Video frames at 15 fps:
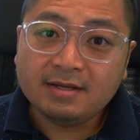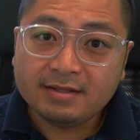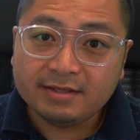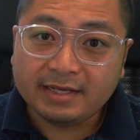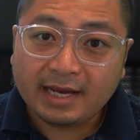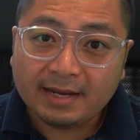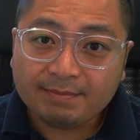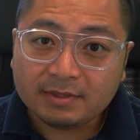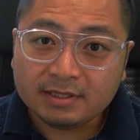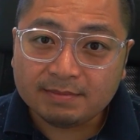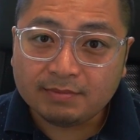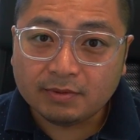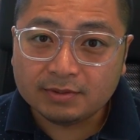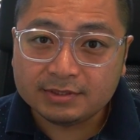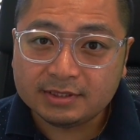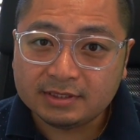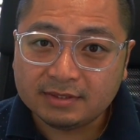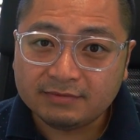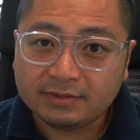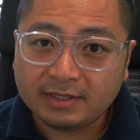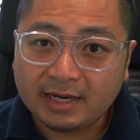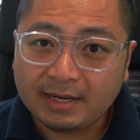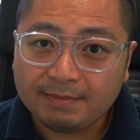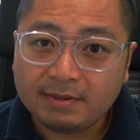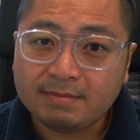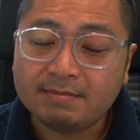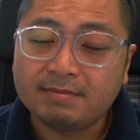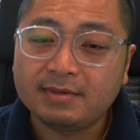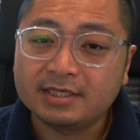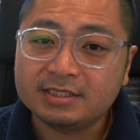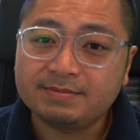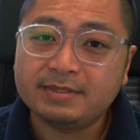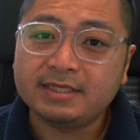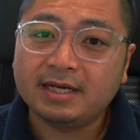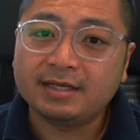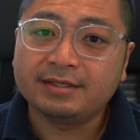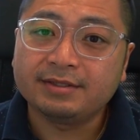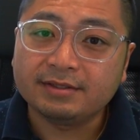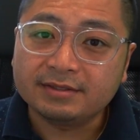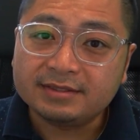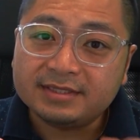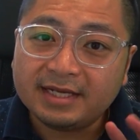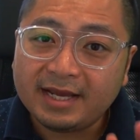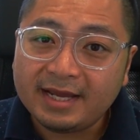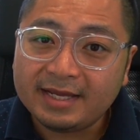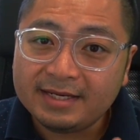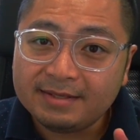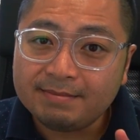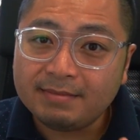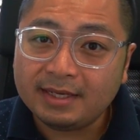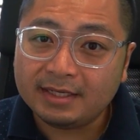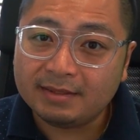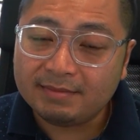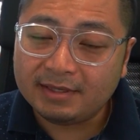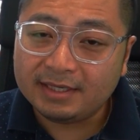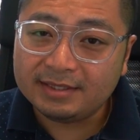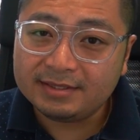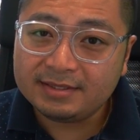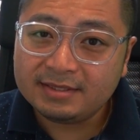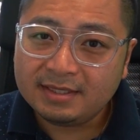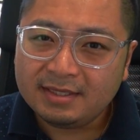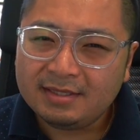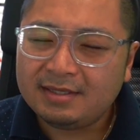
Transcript: The app clip portion of your app must be under 10 megabytes.